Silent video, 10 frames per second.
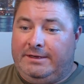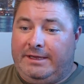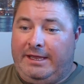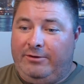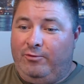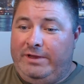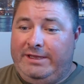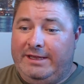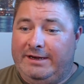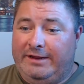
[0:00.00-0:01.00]
Can we
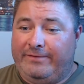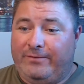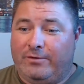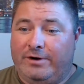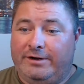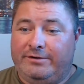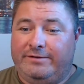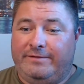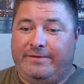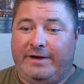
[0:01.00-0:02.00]
get a
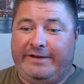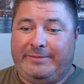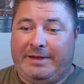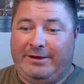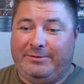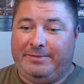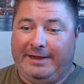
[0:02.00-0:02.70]
405-pound